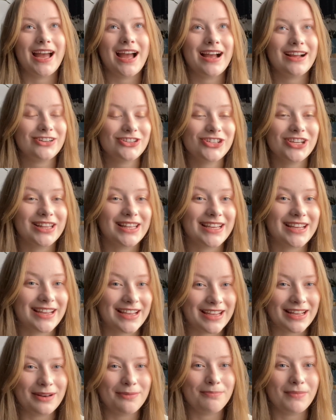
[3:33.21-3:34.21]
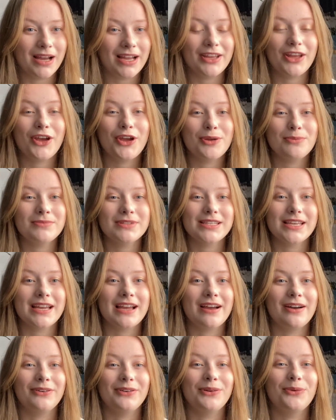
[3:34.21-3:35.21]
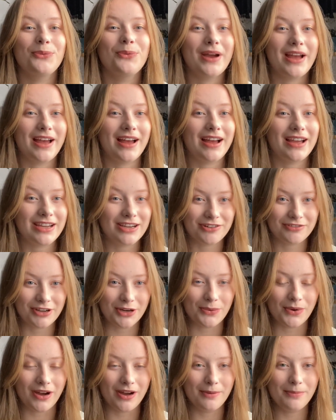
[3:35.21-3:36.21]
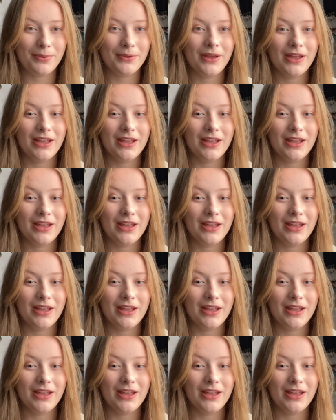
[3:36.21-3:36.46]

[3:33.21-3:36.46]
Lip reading: actually in my hometown where I grew up.